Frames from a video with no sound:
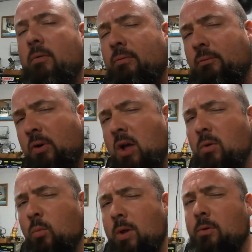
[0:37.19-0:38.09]

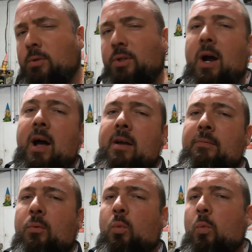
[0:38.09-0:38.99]
front wheel
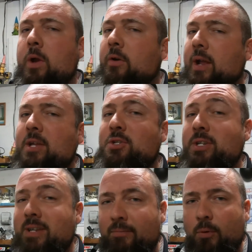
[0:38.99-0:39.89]
drive rear engine
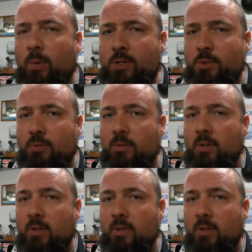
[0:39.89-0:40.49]
differential.